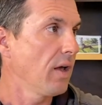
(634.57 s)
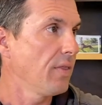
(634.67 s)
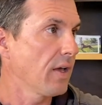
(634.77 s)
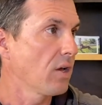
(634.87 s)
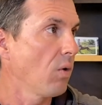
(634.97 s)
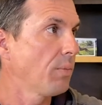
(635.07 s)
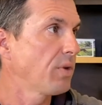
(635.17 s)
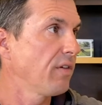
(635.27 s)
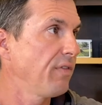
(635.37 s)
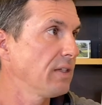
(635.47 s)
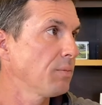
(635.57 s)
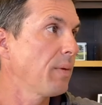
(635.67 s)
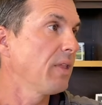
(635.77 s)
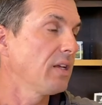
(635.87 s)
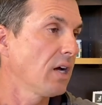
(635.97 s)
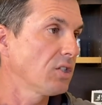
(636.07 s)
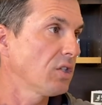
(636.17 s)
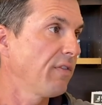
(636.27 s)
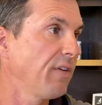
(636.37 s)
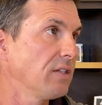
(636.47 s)
and they go up to the fence, maybe they touch
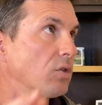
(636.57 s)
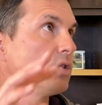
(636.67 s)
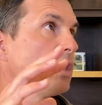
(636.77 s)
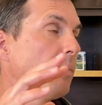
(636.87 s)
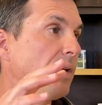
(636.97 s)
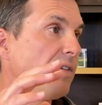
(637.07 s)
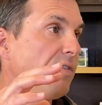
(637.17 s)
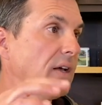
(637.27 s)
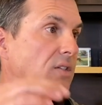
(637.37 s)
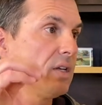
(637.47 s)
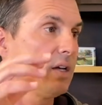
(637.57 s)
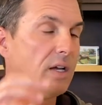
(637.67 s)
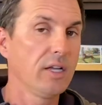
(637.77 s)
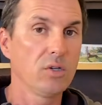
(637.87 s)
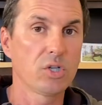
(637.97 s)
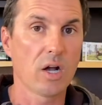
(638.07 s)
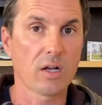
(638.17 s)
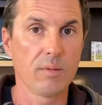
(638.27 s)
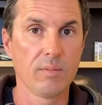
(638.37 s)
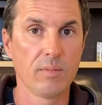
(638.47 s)
the fence or jump on the fence and you
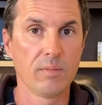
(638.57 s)
shock them.